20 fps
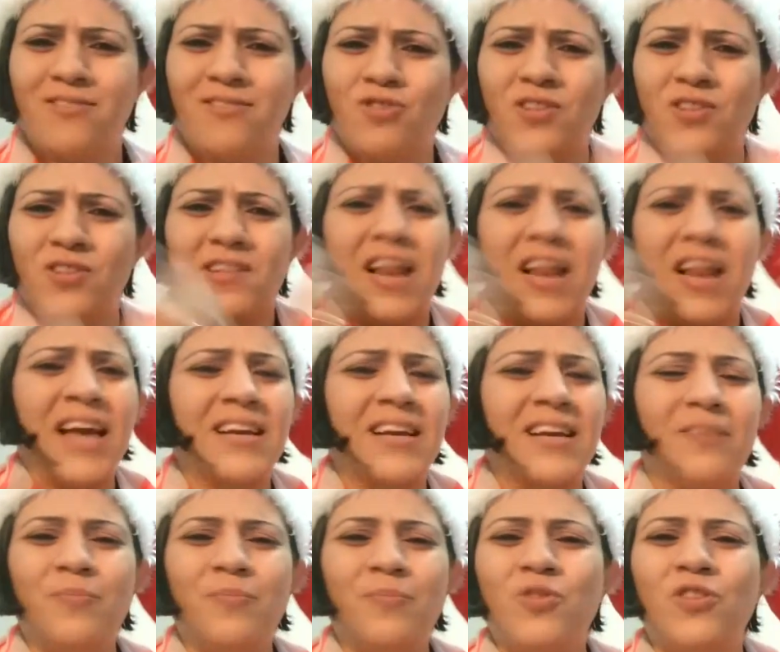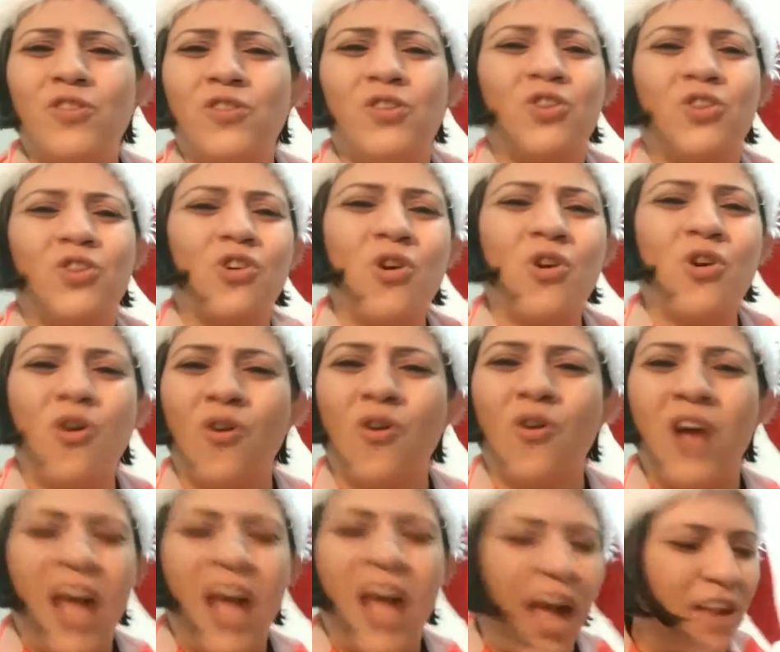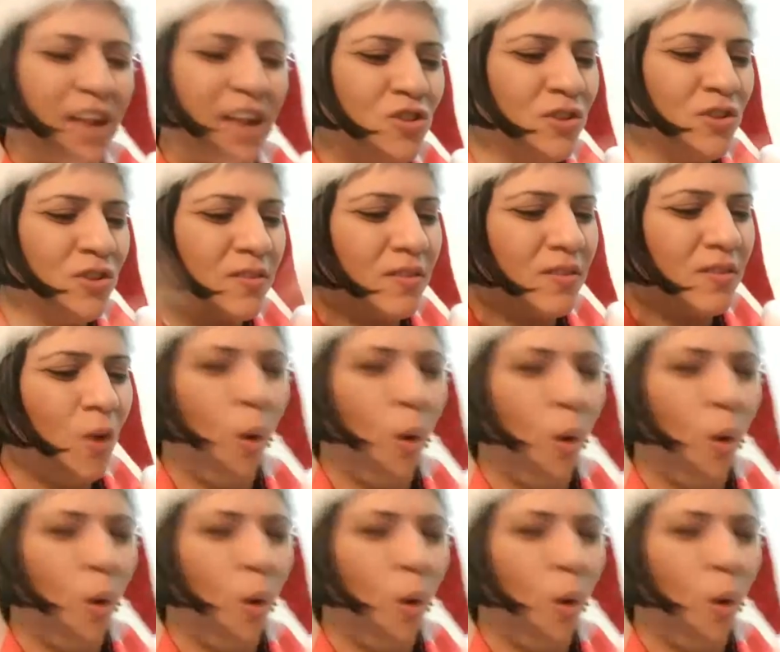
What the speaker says: just grow and just